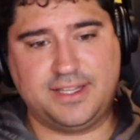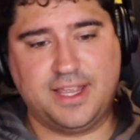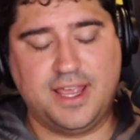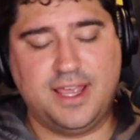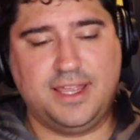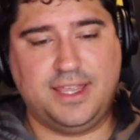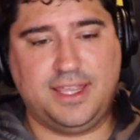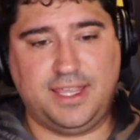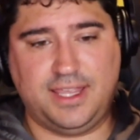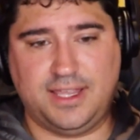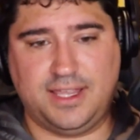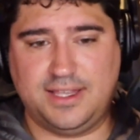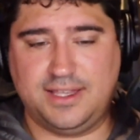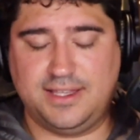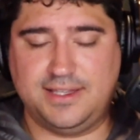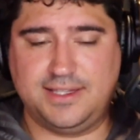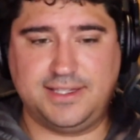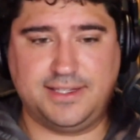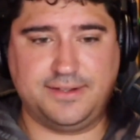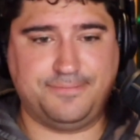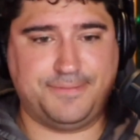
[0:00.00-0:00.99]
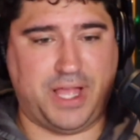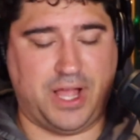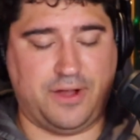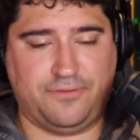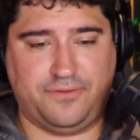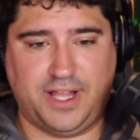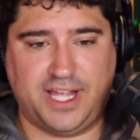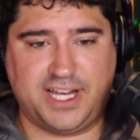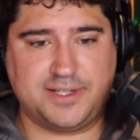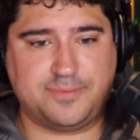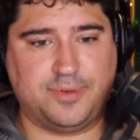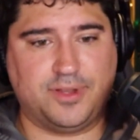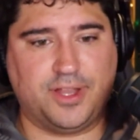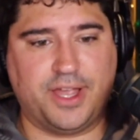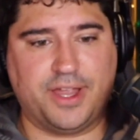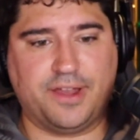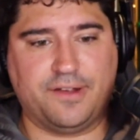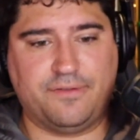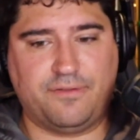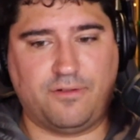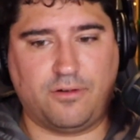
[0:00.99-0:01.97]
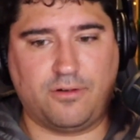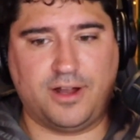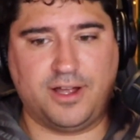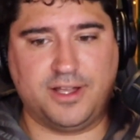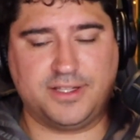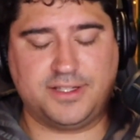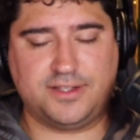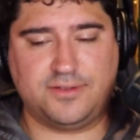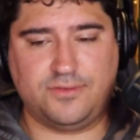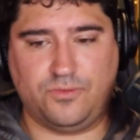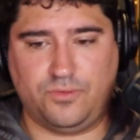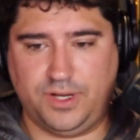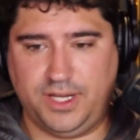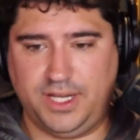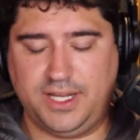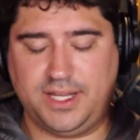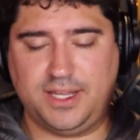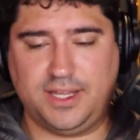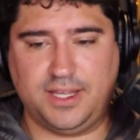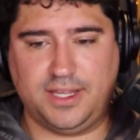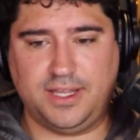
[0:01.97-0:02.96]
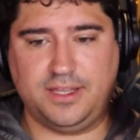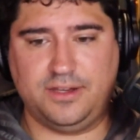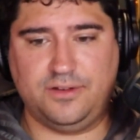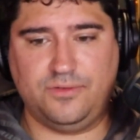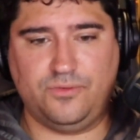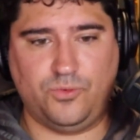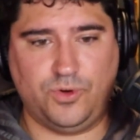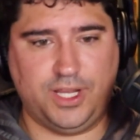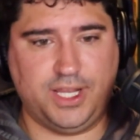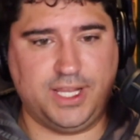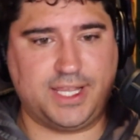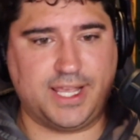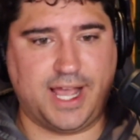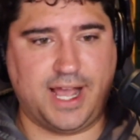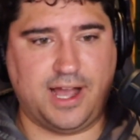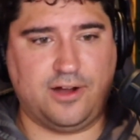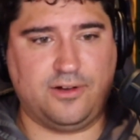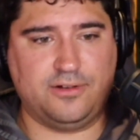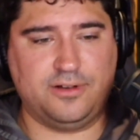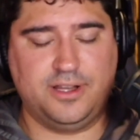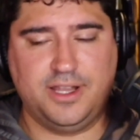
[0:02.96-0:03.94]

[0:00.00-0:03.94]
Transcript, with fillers: He is a flex play for us week in, week out.